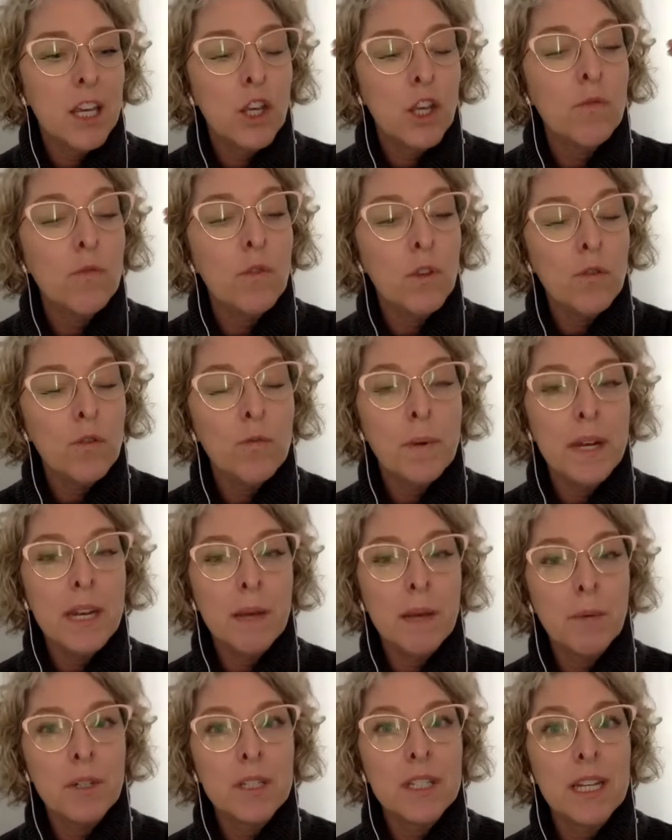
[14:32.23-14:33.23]
you've been
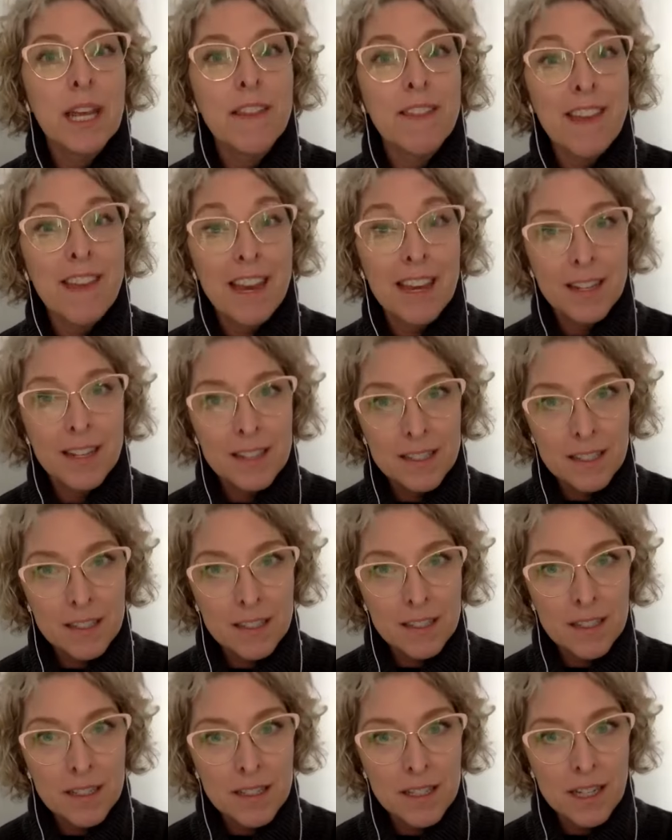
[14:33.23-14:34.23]
able to get that
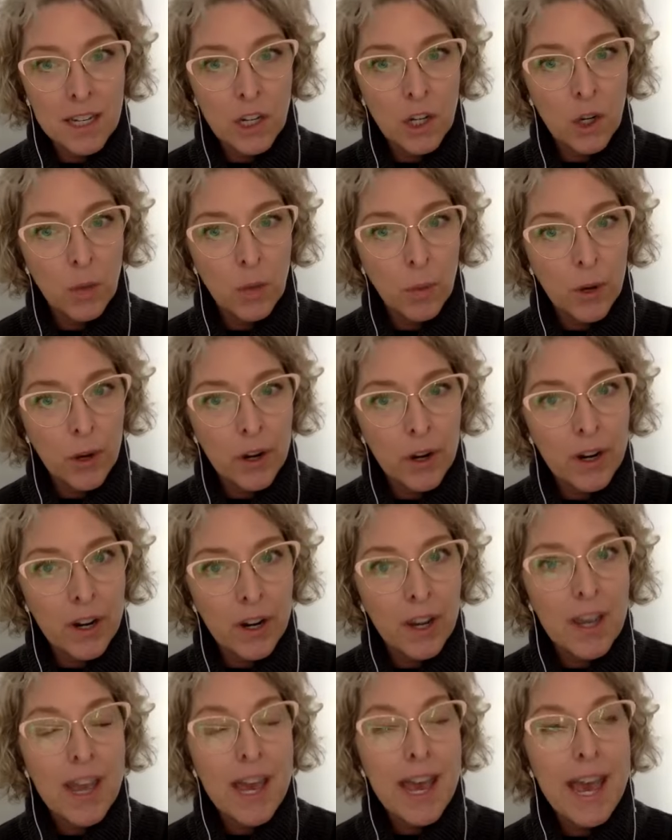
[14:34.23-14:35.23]
consistency in your work.
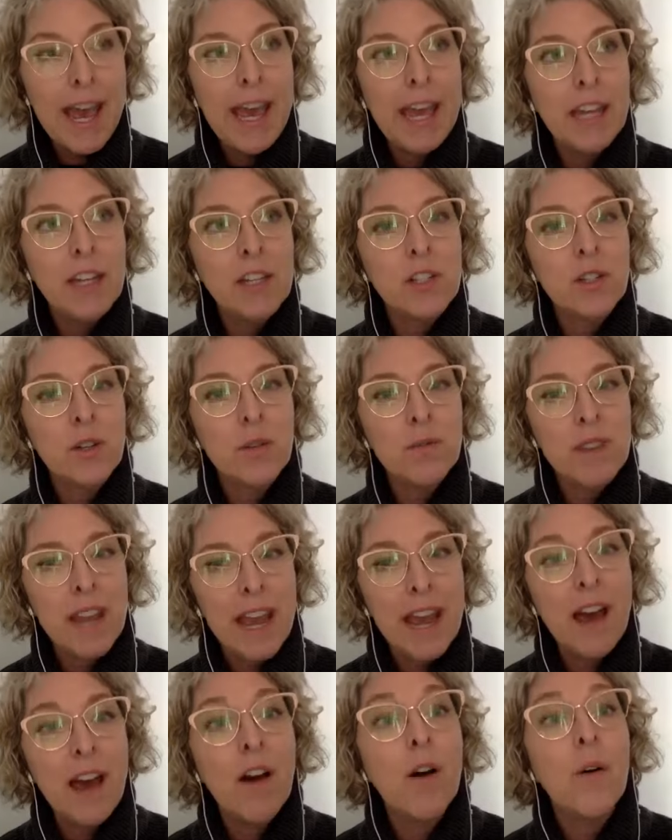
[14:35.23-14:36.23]
And so
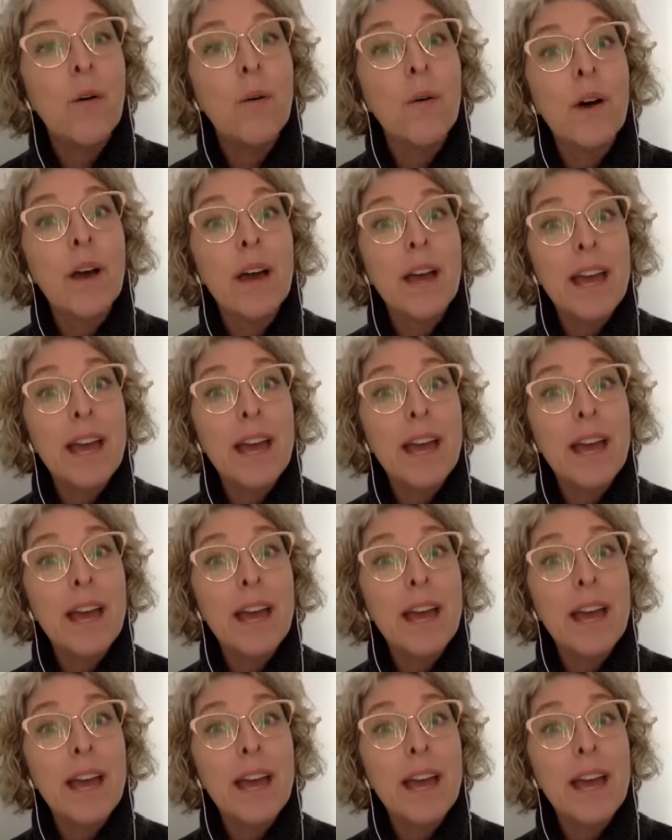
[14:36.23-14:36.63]
now